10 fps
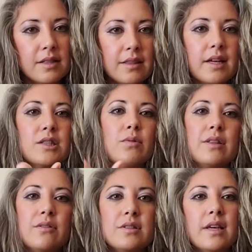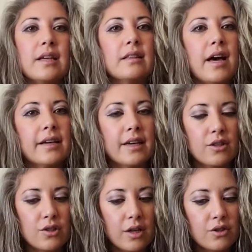And that's why they're saying lacking
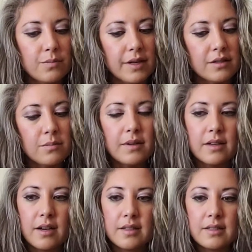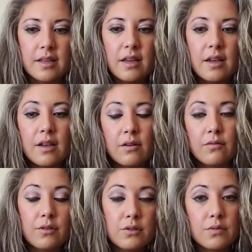judgment, because
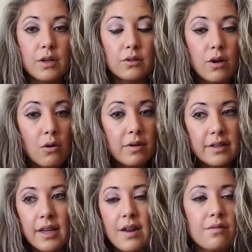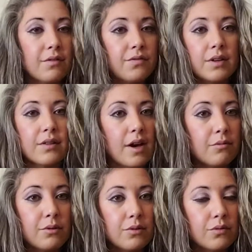first of all, no one can ever fill that
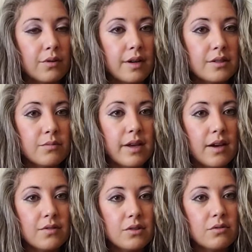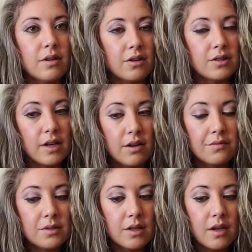wound for us. We have to do it
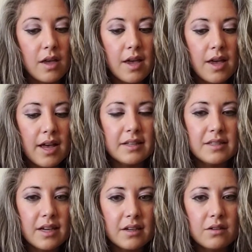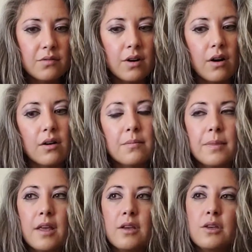ourselves. And second of all,
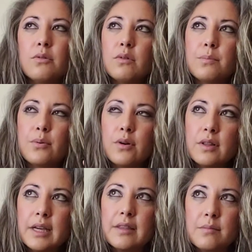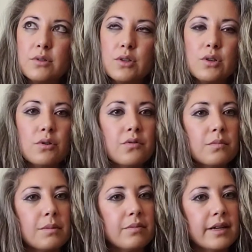you were pulling them to you from
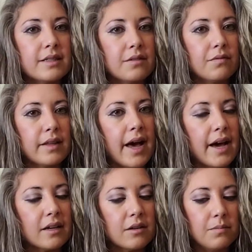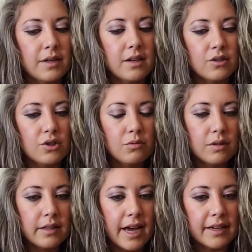a place of lack because you were
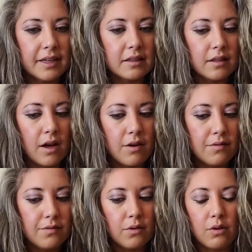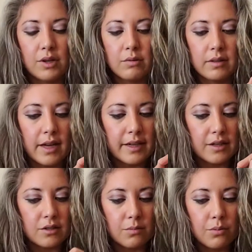lacking love, or you were lacking
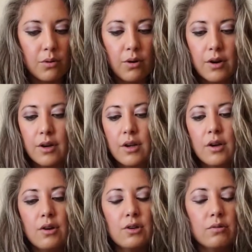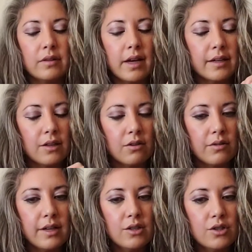support, or you were lacking
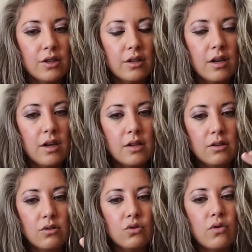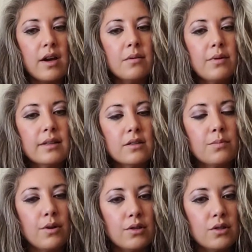cohesion. You try to bring this
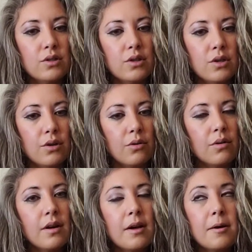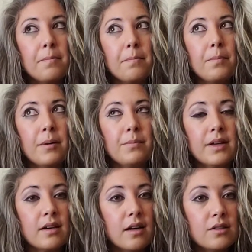person to you, but
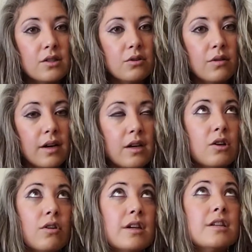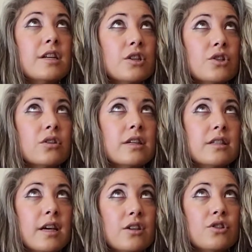because your initial
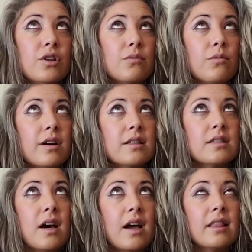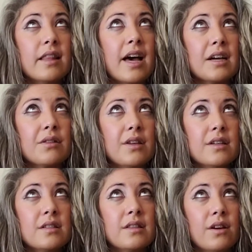intention was, I lack
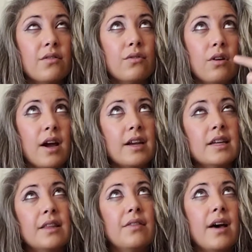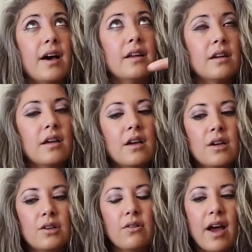this, therefore I need that,
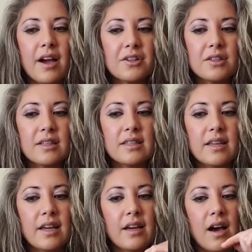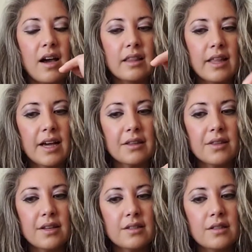you're actually saying, I lack
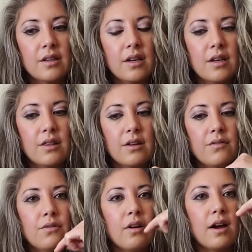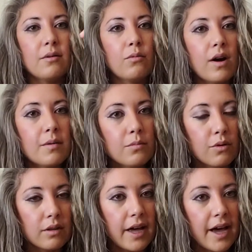this, therefore I want
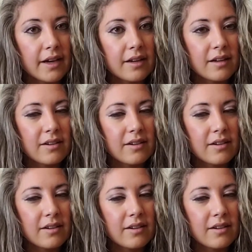more lack.